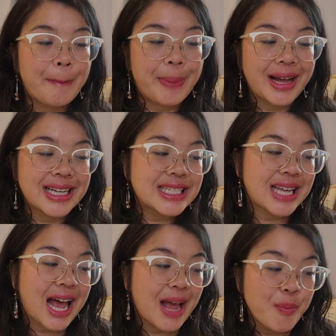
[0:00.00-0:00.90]
But
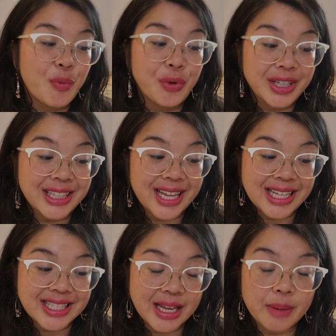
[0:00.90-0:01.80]
I'm really
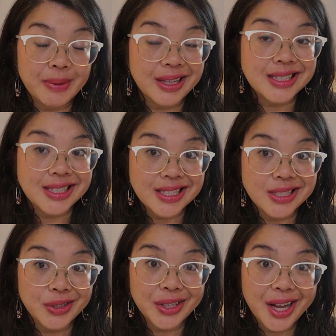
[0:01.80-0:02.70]
excited because
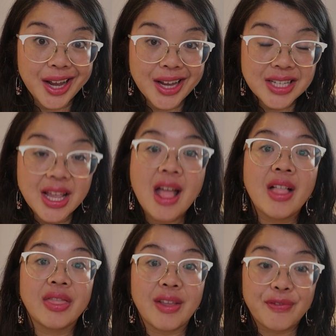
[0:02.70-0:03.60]
this year, guys,
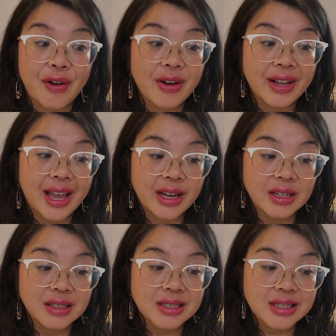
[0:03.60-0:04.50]
the fall
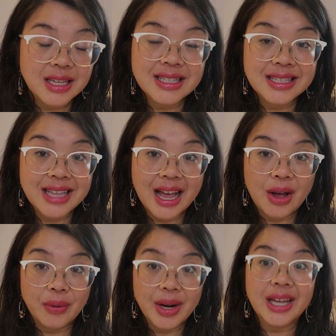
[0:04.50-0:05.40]
candles
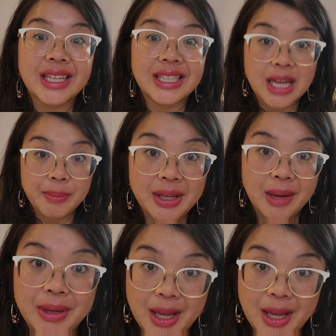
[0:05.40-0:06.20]
sound yumma yumma